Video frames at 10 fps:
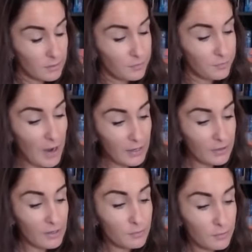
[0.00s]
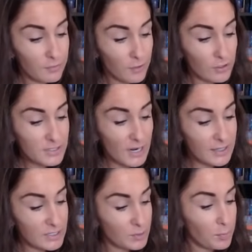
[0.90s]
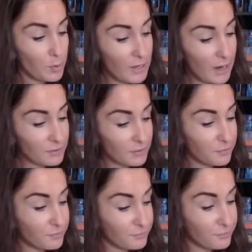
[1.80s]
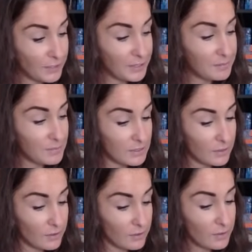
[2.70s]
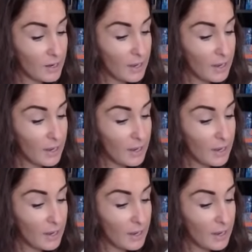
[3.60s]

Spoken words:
Fire in reverse. I need to put out the flame here